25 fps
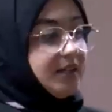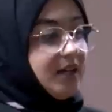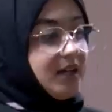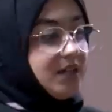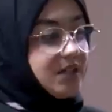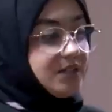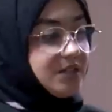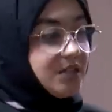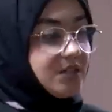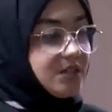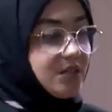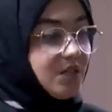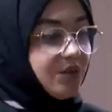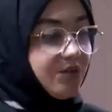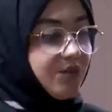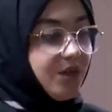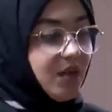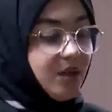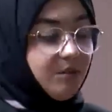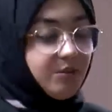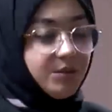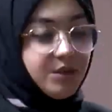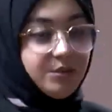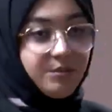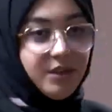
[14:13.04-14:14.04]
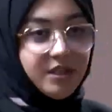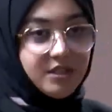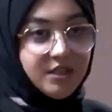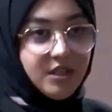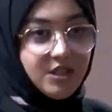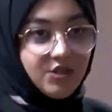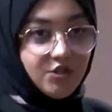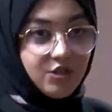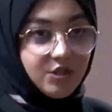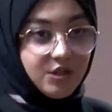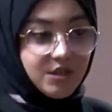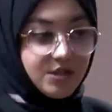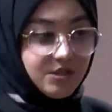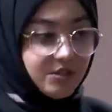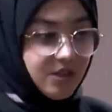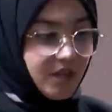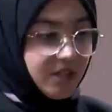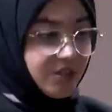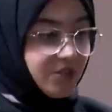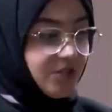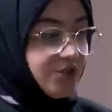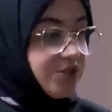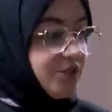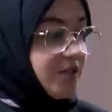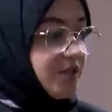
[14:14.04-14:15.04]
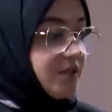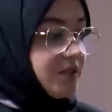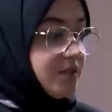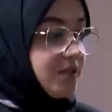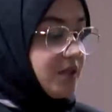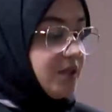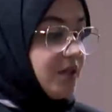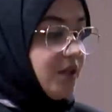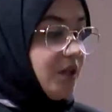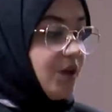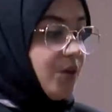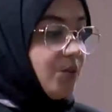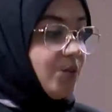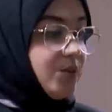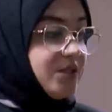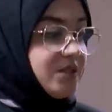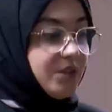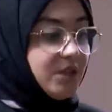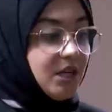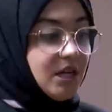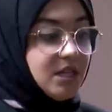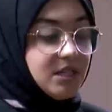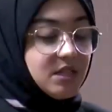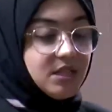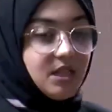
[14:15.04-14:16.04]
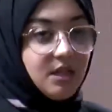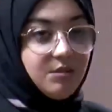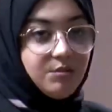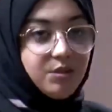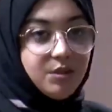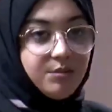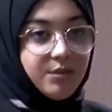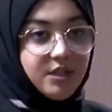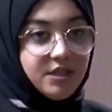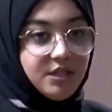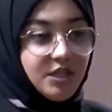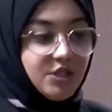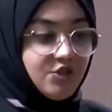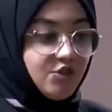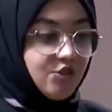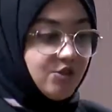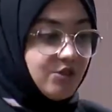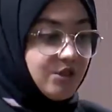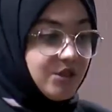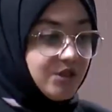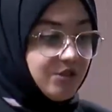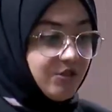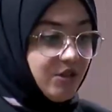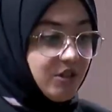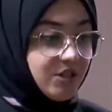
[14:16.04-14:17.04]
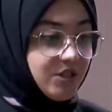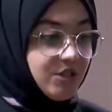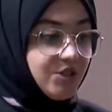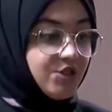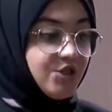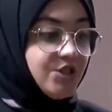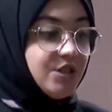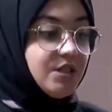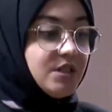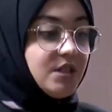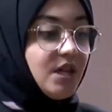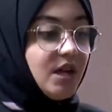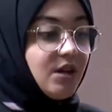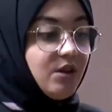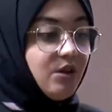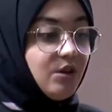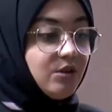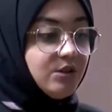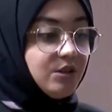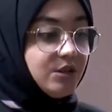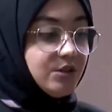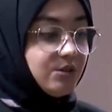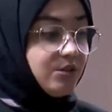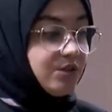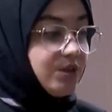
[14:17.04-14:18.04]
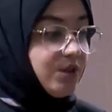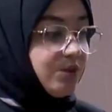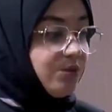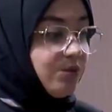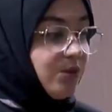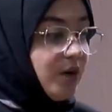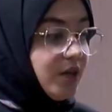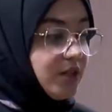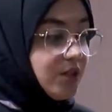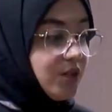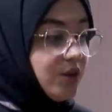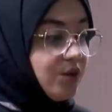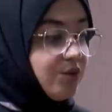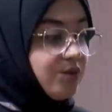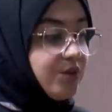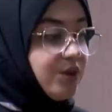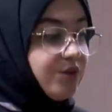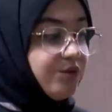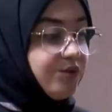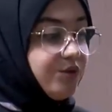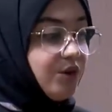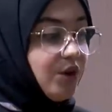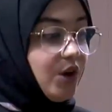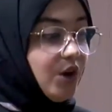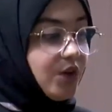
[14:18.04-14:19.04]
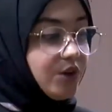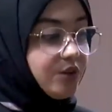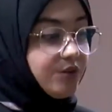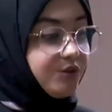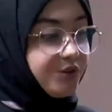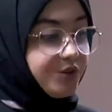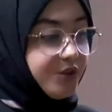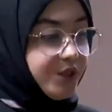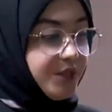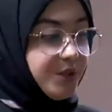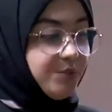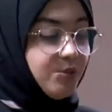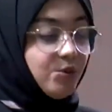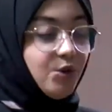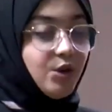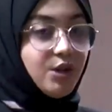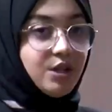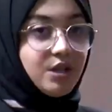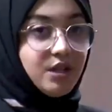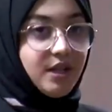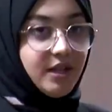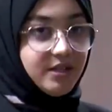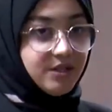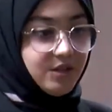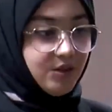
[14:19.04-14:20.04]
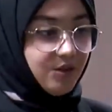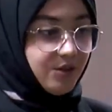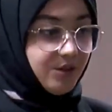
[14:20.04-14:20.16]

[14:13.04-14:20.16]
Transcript: Analysis of the implementation strategies summarize the implementation strategies according to the one of the 4 framework